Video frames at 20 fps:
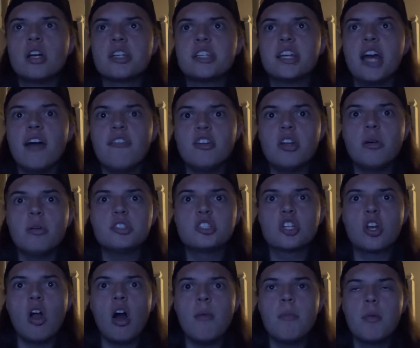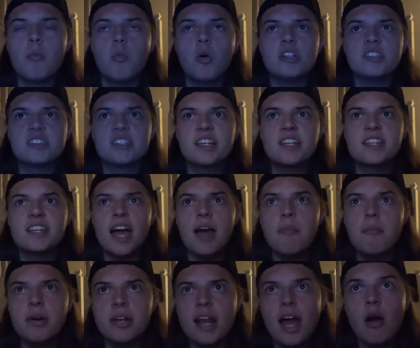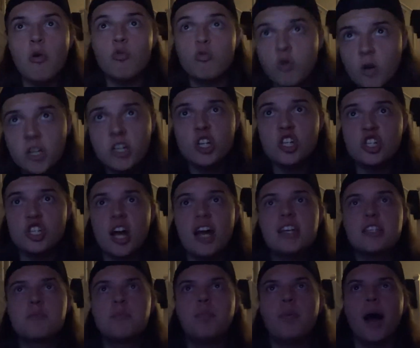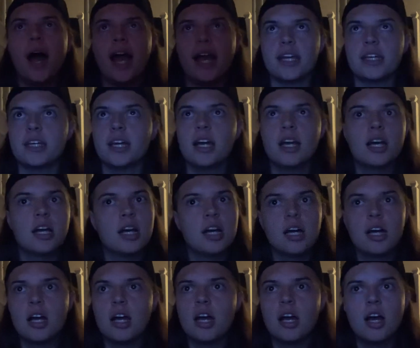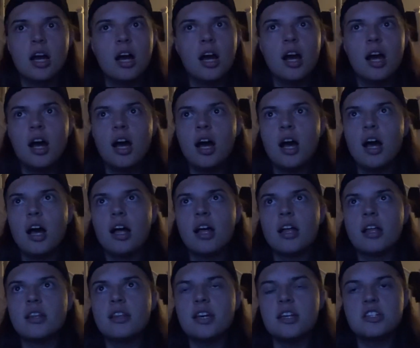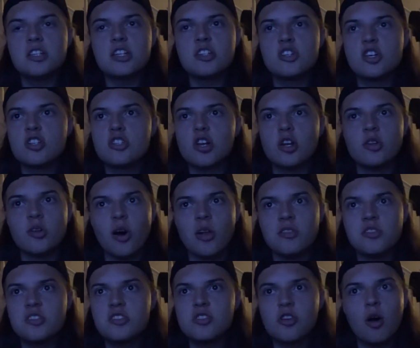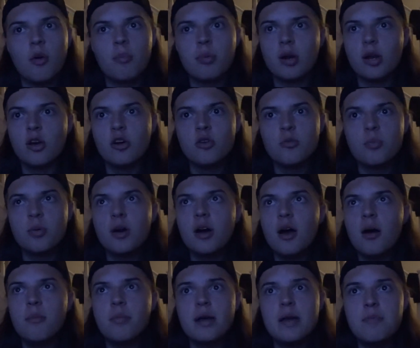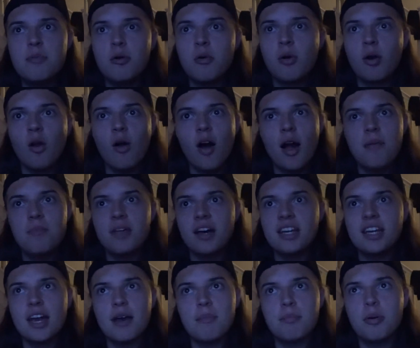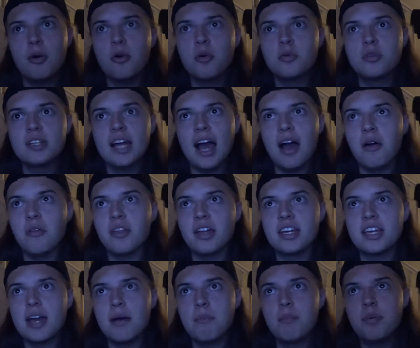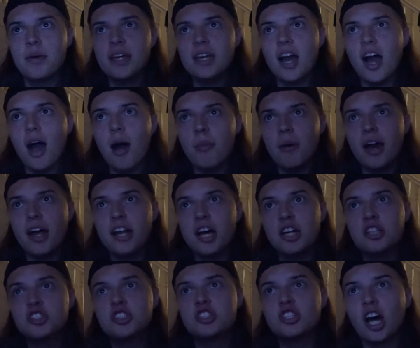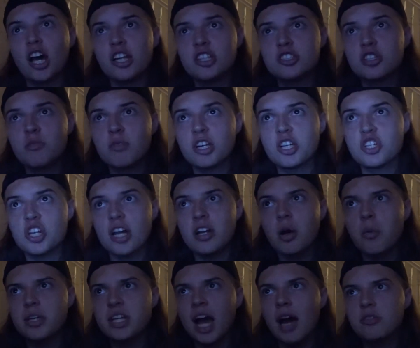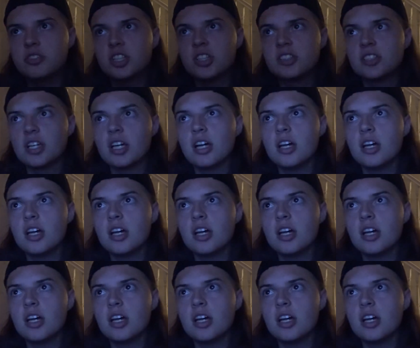Kevin Owens climbing once again, but now Ricochet's back. This is just a non-stop loop. People climb, they get pulled down, they get beat up, and a stunner to Ricochet. No, he counters.